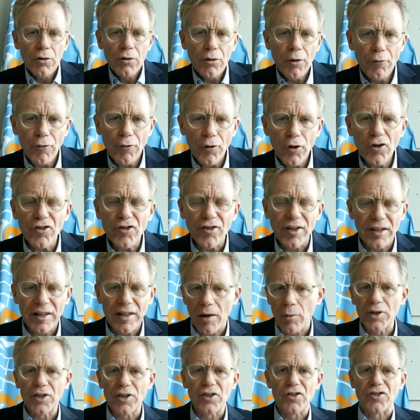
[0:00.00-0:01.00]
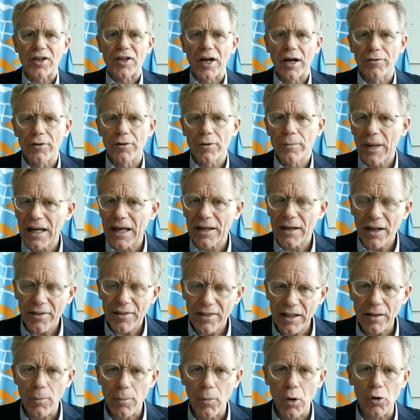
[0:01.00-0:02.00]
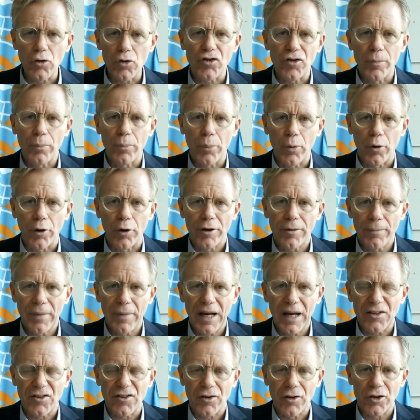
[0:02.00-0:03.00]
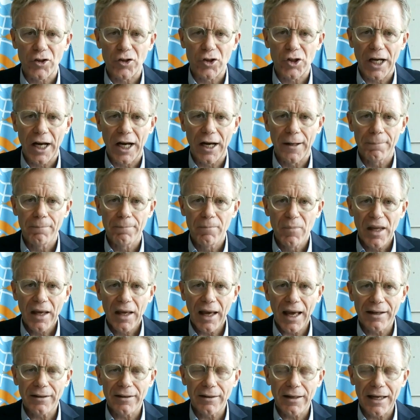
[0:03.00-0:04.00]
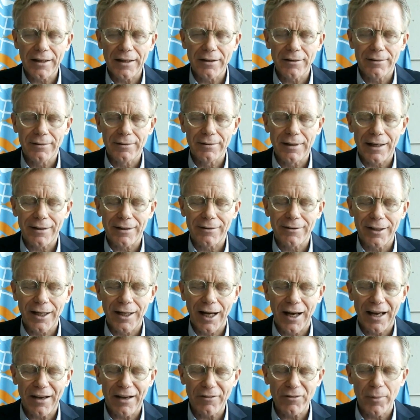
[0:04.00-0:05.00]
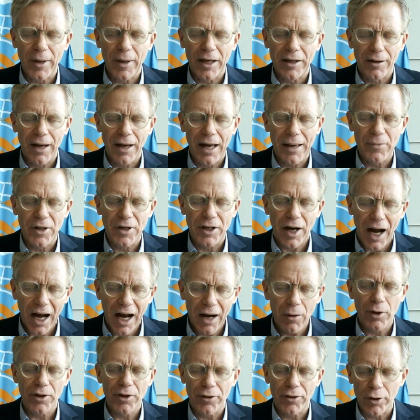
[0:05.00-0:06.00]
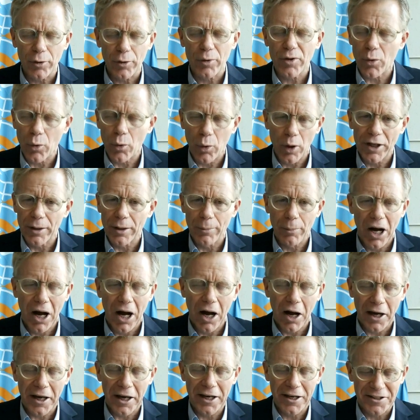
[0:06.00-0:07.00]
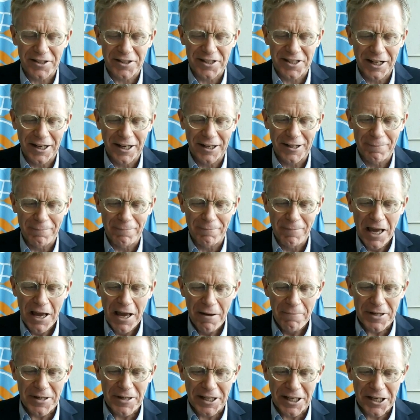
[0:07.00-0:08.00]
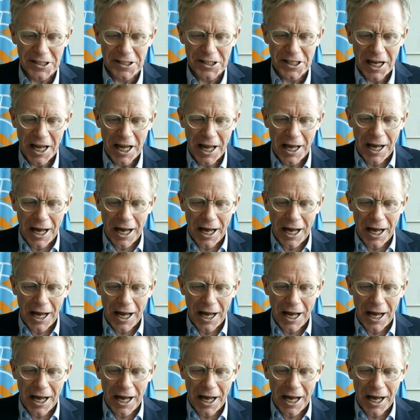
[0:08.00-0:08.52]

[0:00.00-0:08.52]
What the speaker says: The first thing that we discovered, Matt, and I think the most important message, and I have to admit, I went there with quite a bias because